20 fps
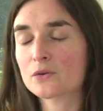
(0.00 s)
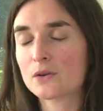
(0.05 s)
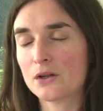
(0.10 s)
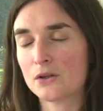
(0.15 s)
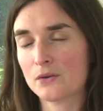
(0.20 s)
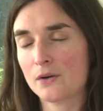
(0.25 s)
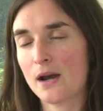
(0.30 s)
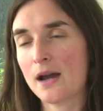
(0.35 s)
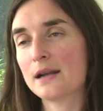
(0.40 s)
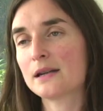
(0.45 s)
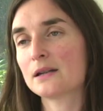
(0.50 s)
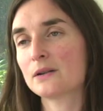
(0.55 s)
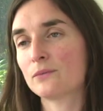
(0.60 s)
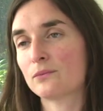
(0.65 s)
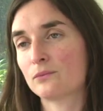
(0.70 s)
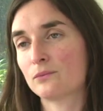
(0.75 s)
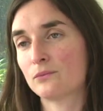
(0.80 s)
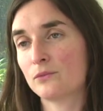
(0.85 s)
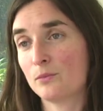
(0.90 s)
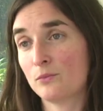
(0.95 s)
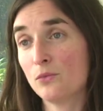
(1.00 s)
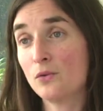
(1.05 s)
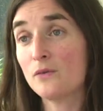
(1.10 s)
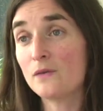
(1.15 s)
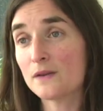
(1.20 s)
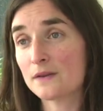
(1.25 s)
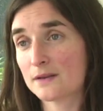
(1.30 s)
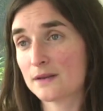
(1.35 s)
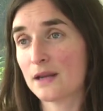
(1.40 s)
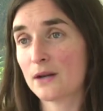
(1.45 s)
So I tried to remove
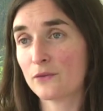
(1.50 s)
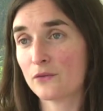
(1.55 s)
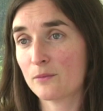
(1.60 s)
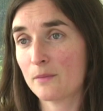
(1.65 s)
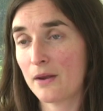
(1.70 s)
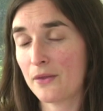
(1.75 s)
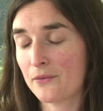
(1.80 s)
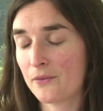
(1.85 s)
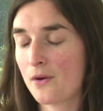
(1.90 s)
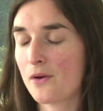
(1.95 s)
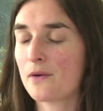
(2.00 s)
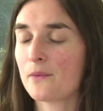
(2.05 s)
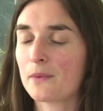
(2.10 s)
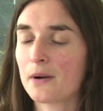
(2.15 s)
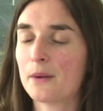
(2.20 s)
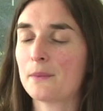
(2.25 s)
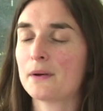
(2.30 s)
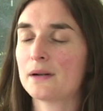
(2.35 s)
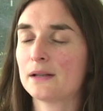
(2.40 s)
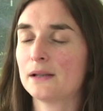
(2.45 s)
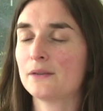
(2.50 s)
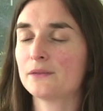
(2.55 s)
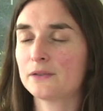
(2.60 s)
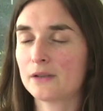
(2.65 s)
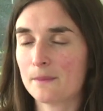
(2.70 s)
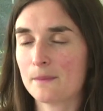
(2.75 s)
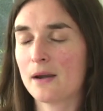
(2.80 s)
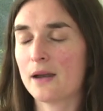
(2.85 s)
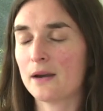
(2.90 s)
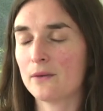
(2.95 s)
this thing from my throat, and when I went to lift
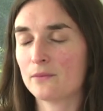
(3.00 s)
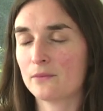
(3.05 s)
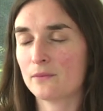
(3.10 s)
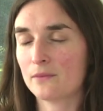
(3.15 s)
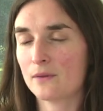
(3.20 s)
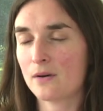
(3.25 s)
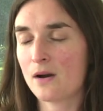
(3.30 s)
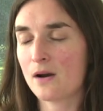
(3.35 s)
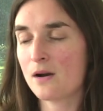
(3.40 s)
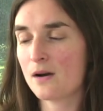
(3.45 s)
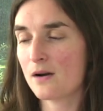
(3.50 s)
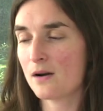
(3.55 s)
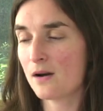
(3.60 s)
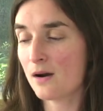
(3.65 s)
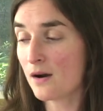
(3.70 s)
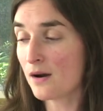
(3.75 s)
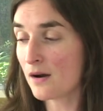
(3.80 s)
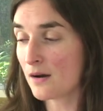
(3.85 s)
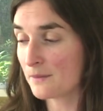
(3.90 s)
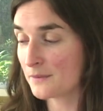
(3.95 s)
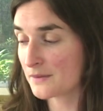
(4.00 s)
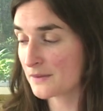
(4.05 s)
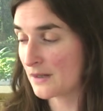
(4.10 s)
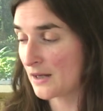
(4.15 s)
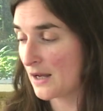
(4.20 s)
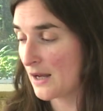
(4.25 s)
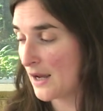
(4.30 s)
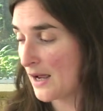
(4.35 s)
up my arms,